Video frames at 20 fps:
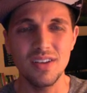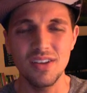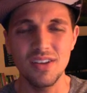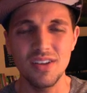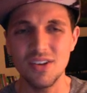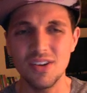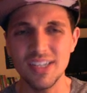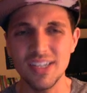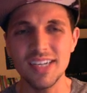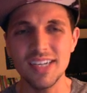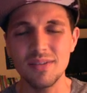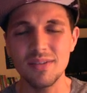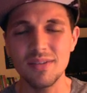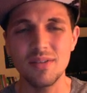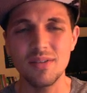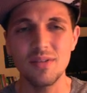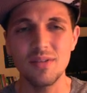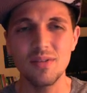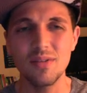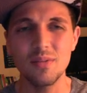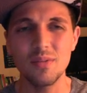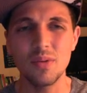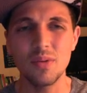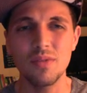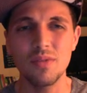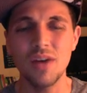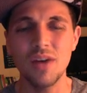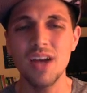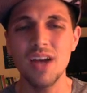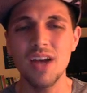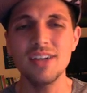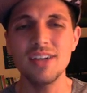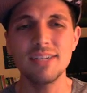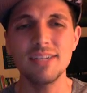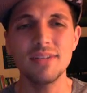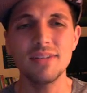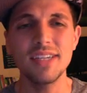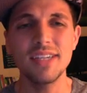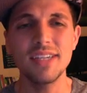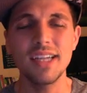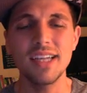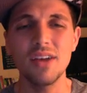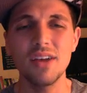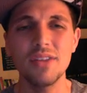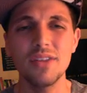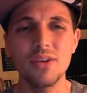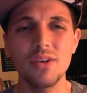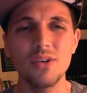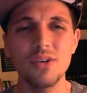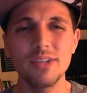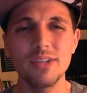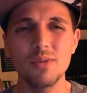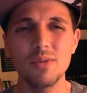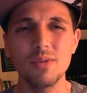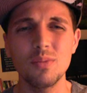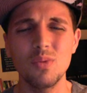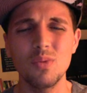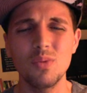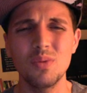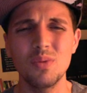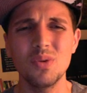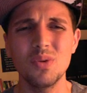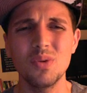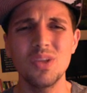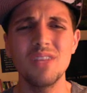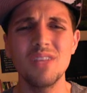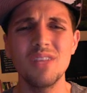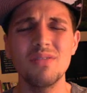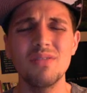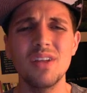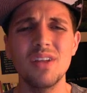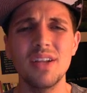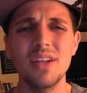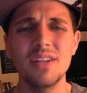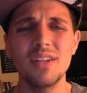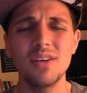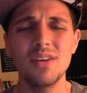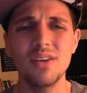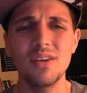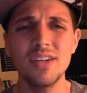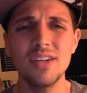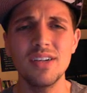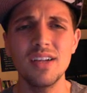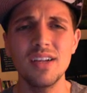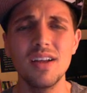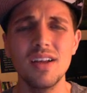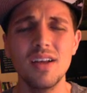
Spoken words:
doesn't provide us with these healthy oils we believe that it does,